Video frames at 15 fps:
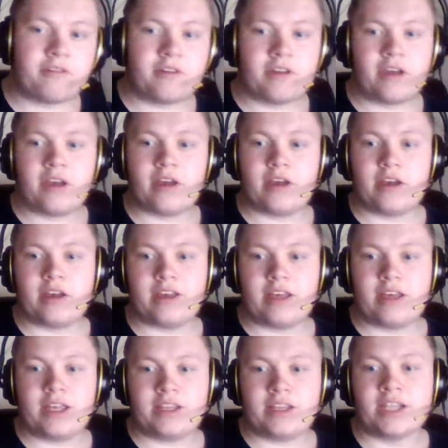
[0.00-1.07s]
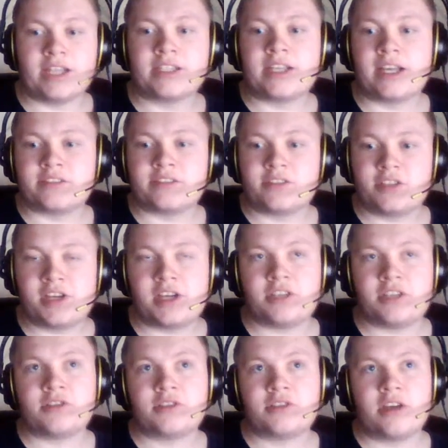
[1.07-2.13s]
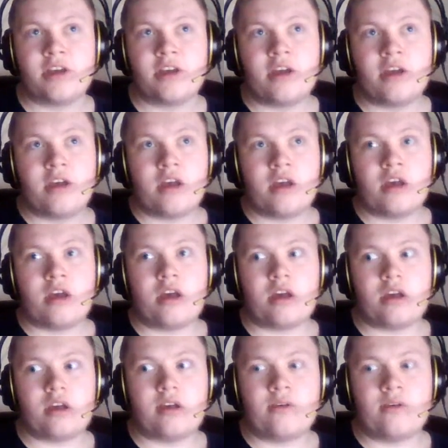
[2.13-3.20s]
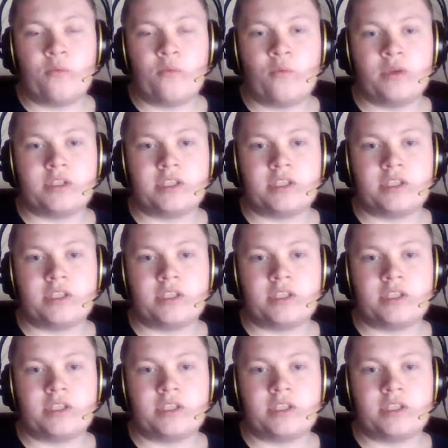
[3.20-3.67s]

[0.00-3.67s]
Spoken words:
that gets changed, which is